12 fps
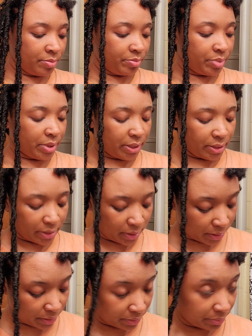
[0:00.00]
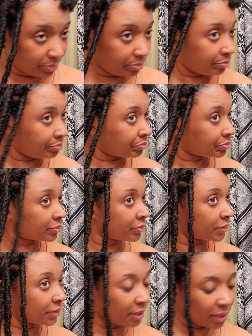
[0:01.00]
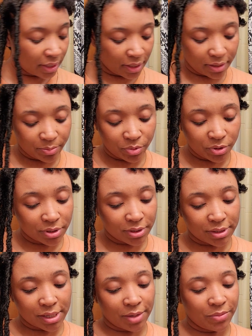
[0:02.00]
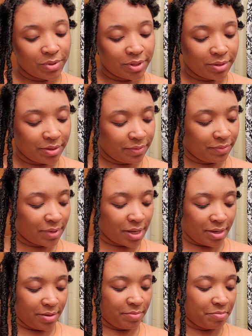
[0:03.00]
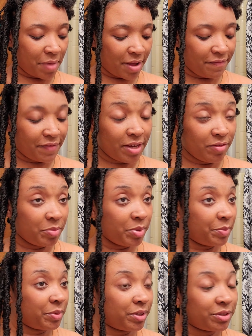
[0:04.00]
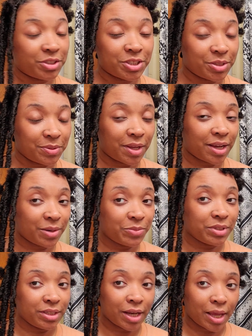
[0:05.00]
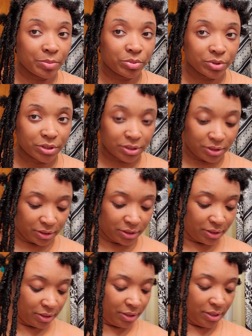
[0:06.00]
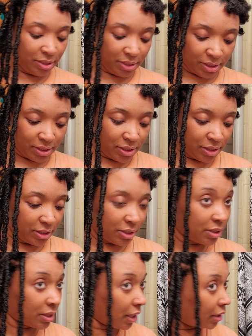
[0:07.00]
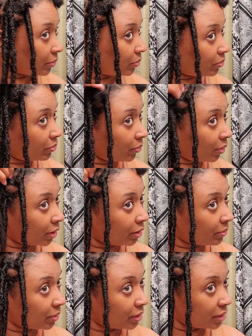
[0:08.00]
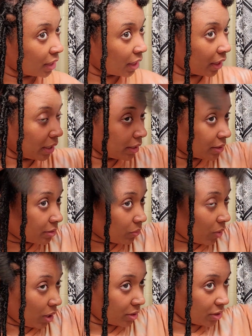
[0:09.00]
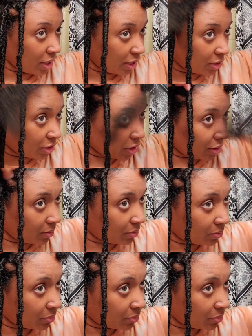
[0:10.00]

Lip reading: But yeah, Porsha is like one of like my favorite people on the show. Like, I really like Porsha. She's like one of the reasons I like to watch that show.